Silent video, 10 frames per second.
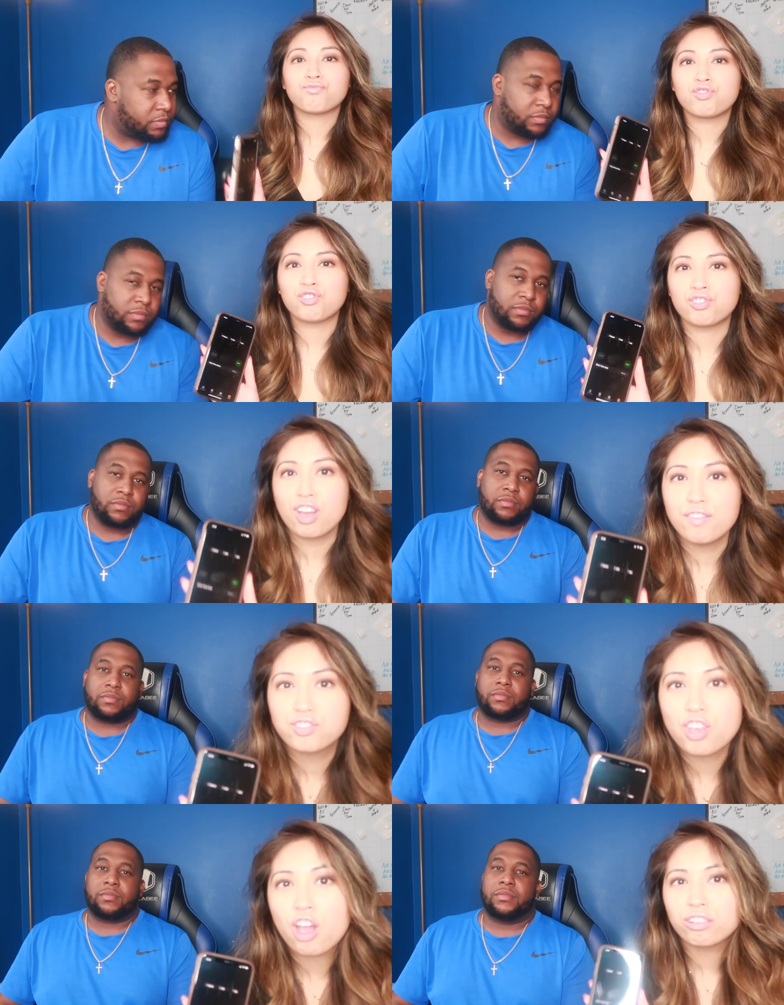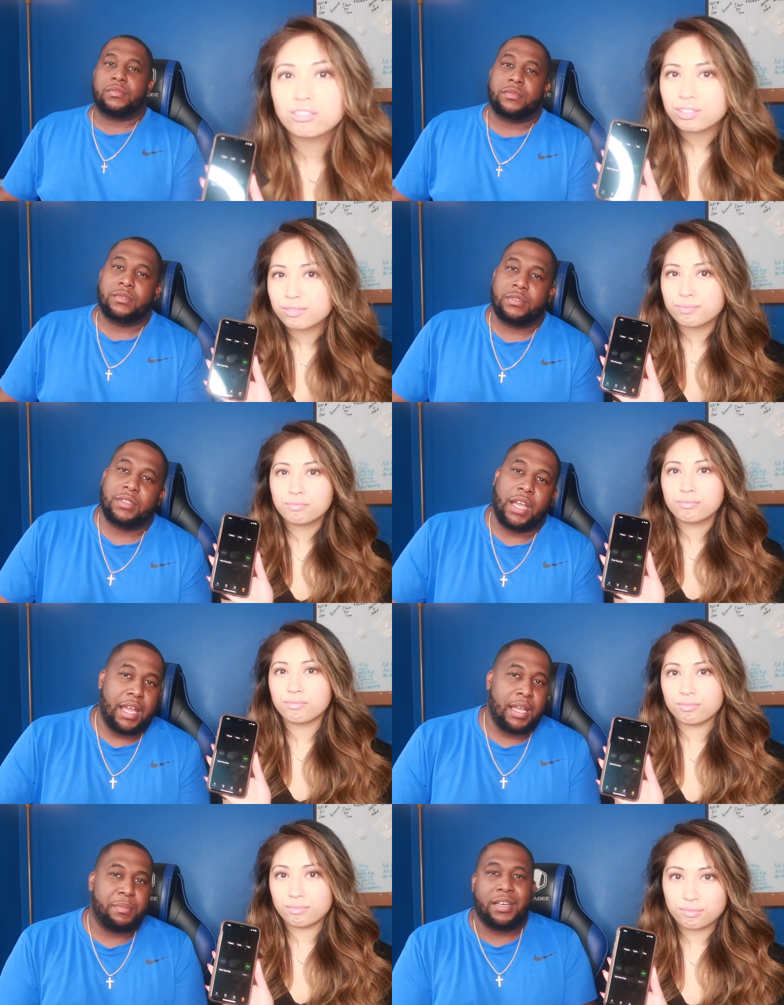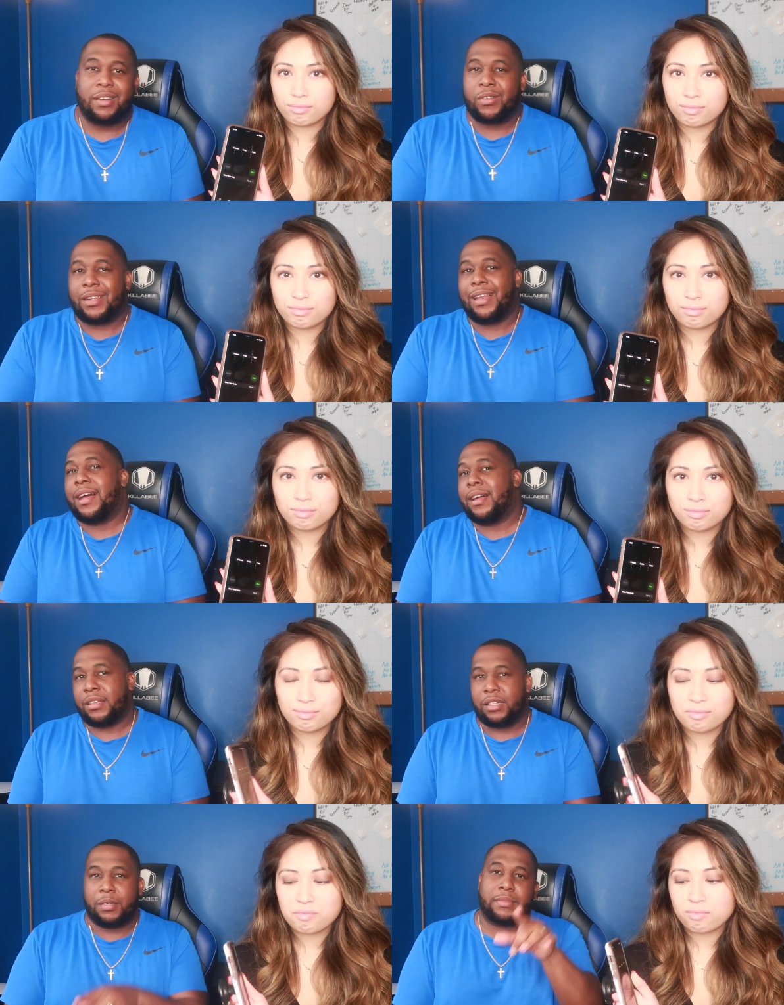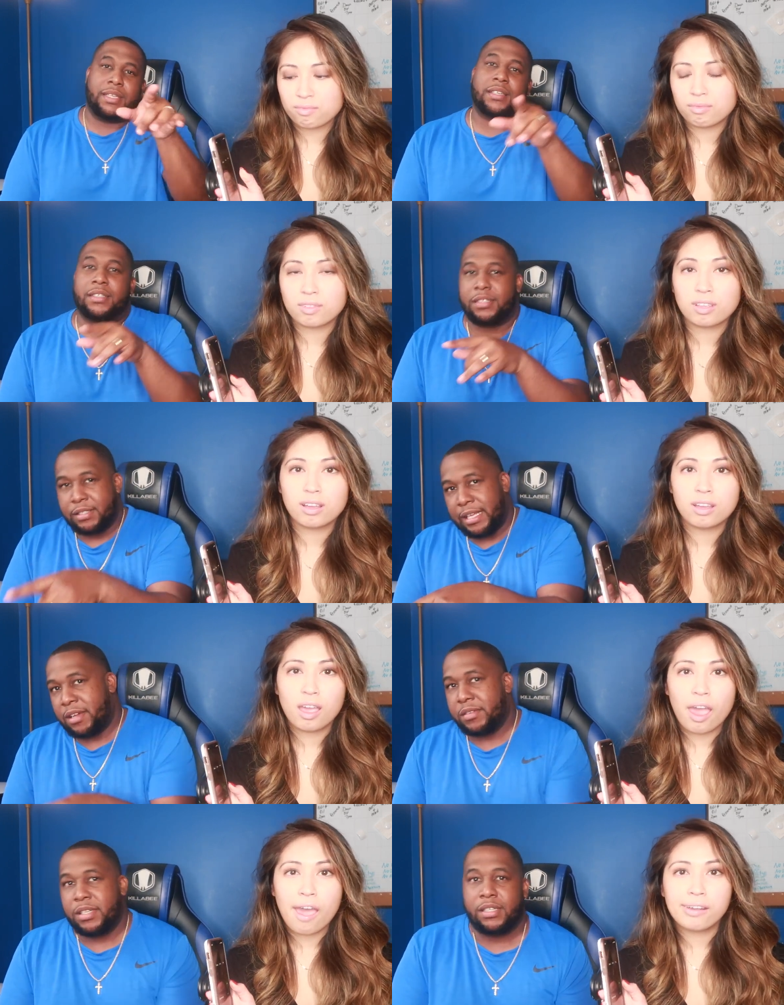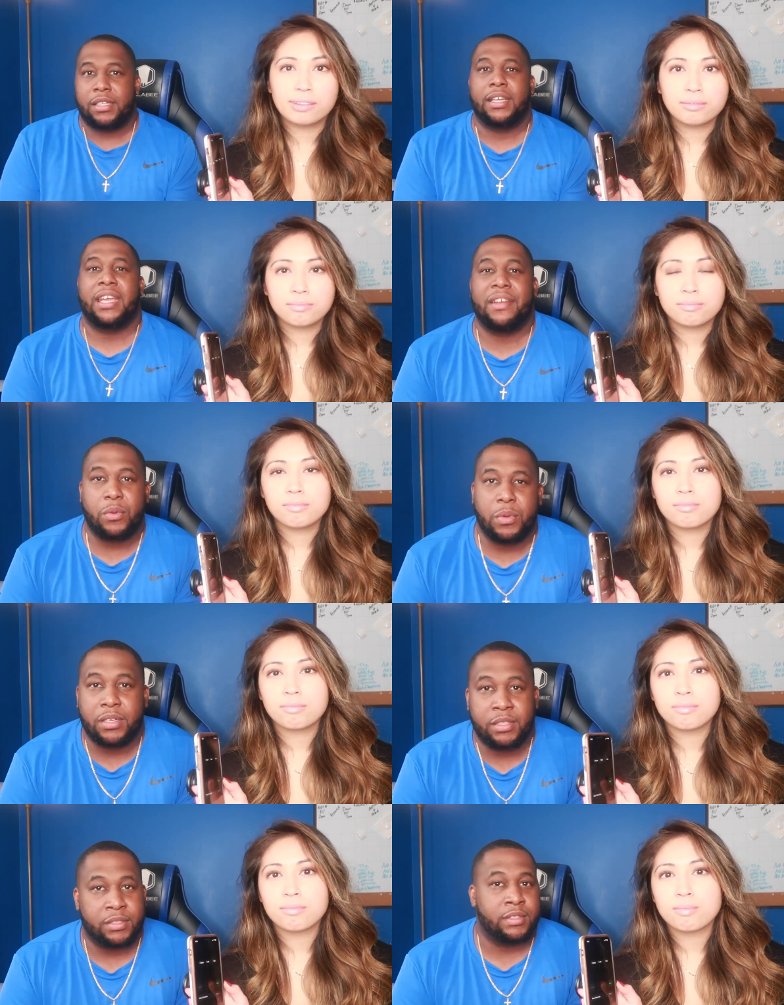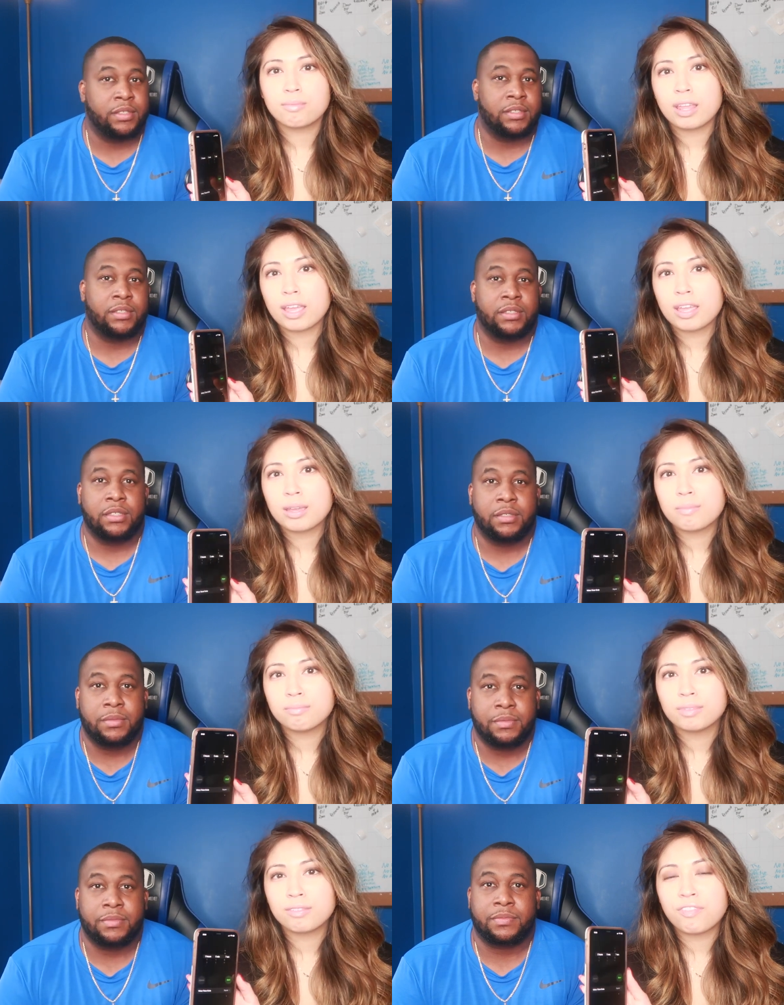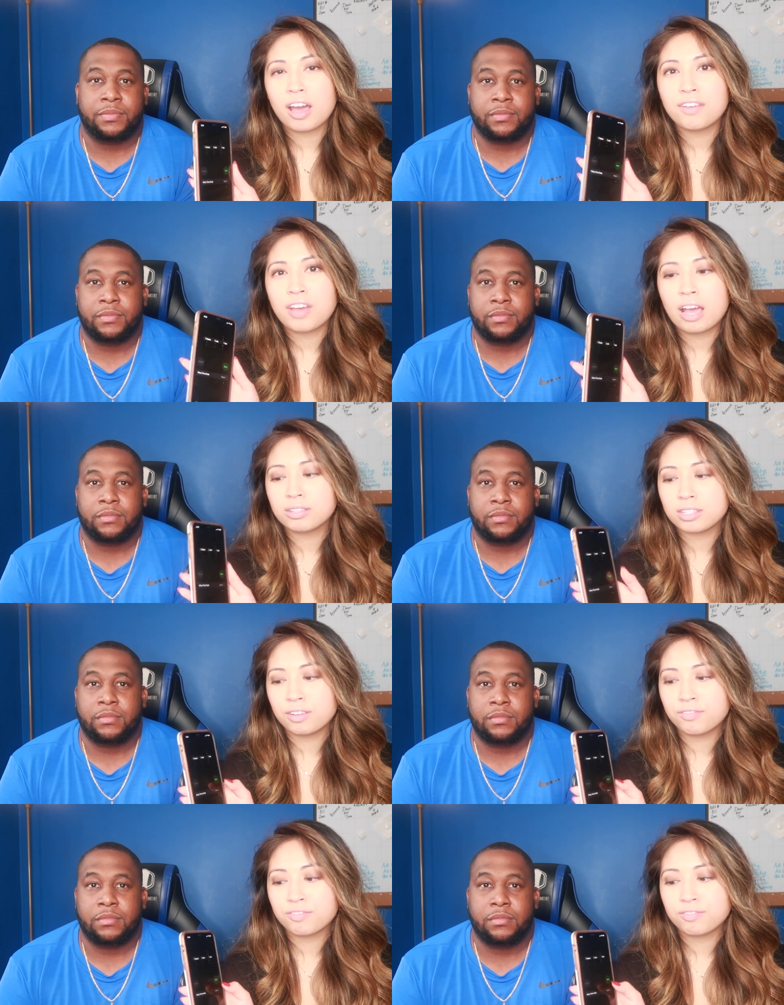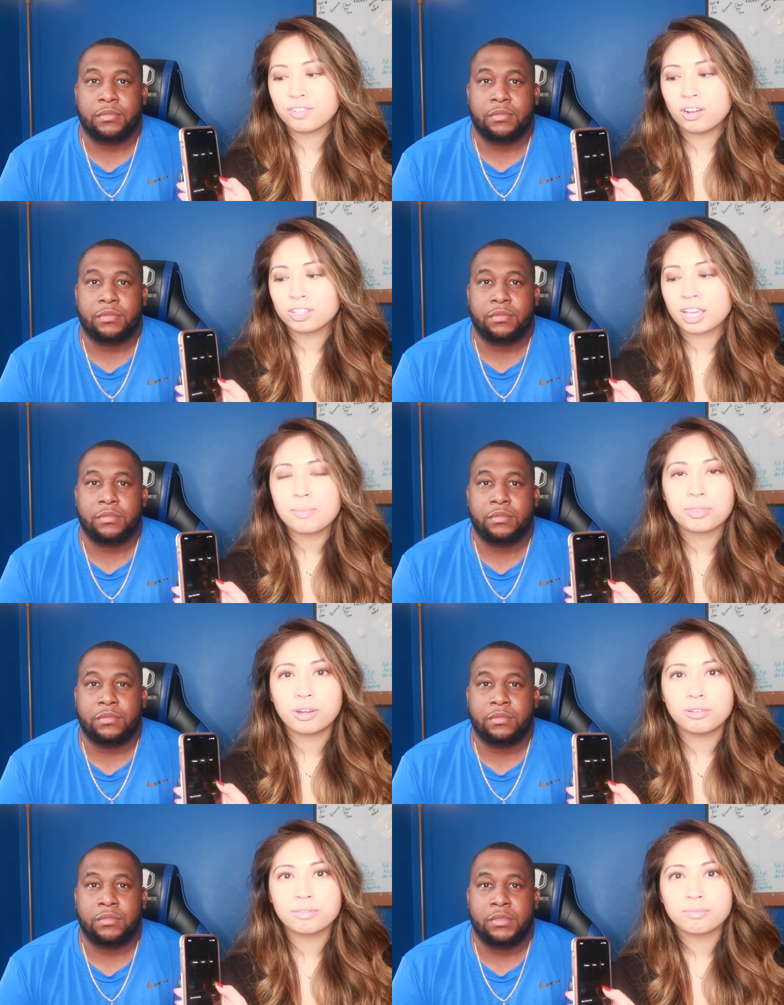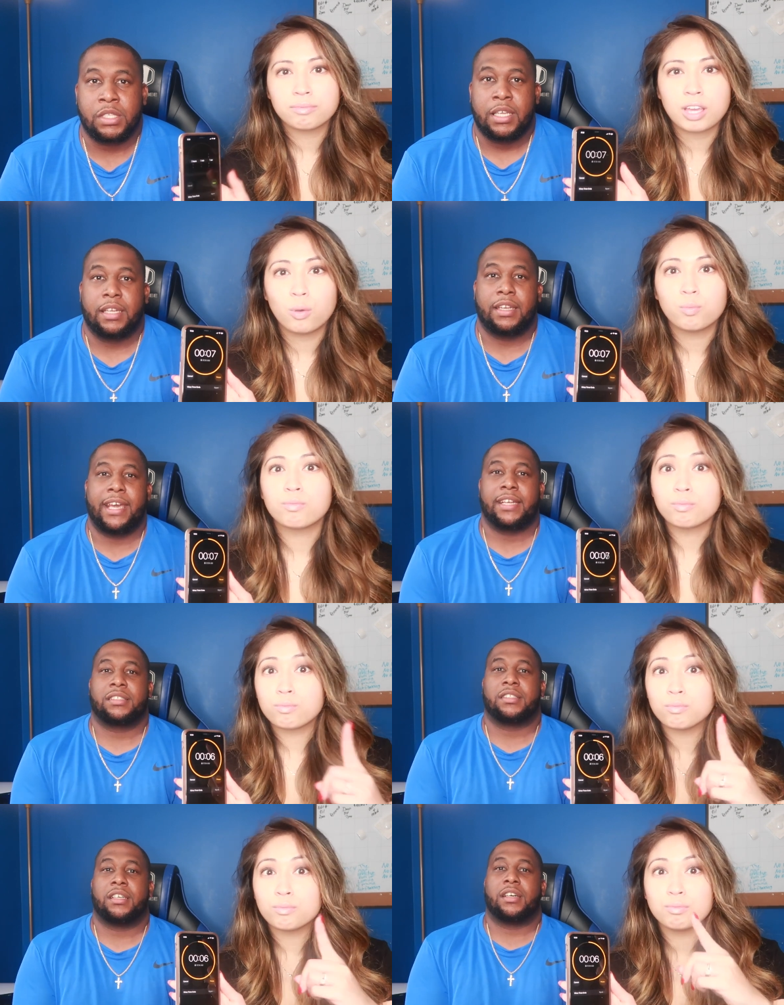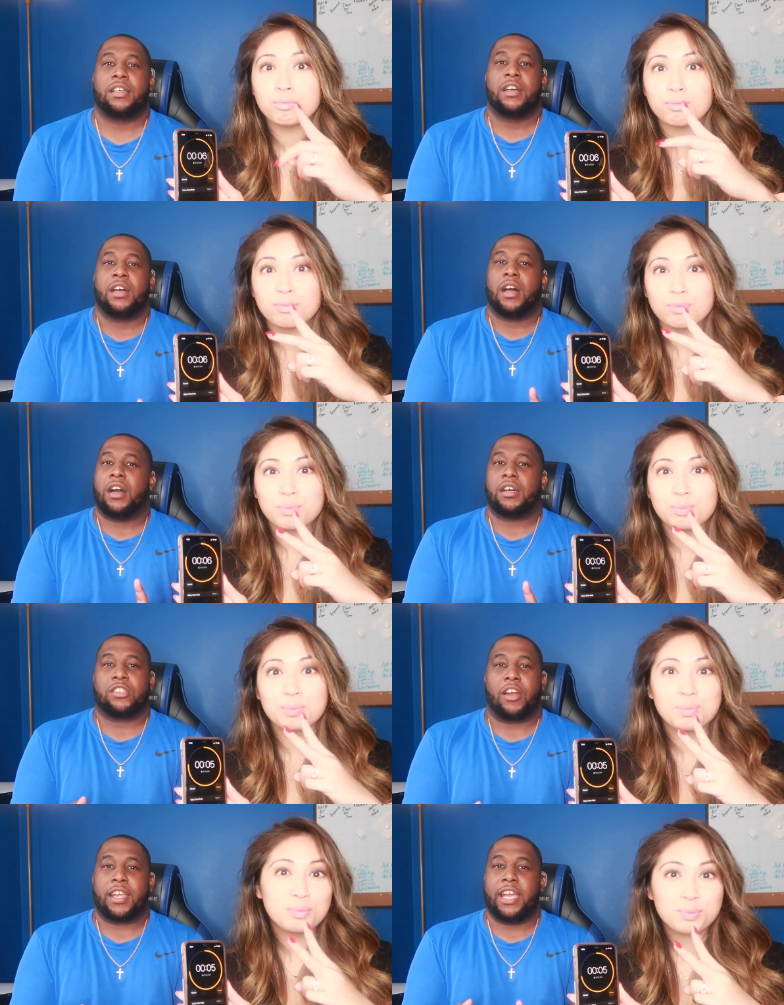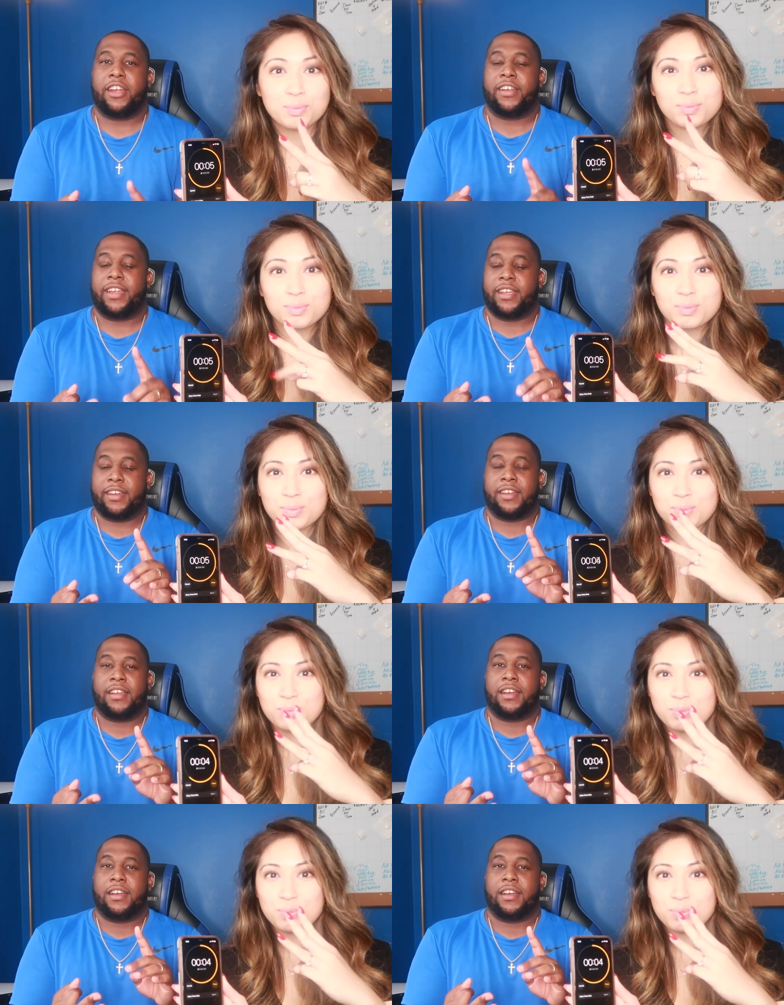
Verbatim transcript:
Speaker 1: Seven seconds. All right, put it on the clock. Up there, down there, everywhere.
Speaker 2: Name the five houses up on Game of Thrones.
Speaker 1: Go. Lannister, uh, Targaryen,